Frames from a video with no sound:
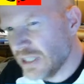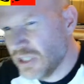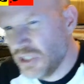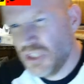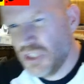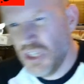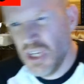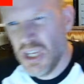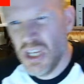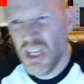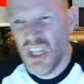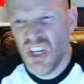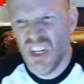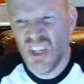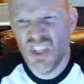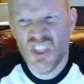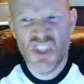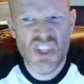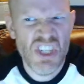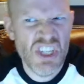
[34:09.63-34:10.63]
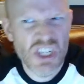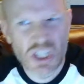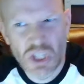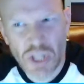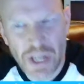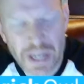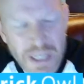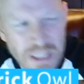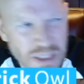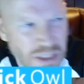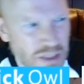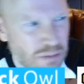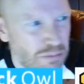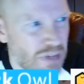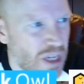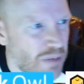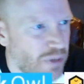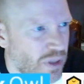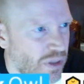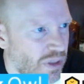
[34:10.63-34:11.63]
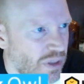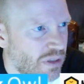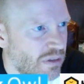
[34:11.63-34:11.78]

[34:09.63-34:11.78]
chin and cheek lines, maybe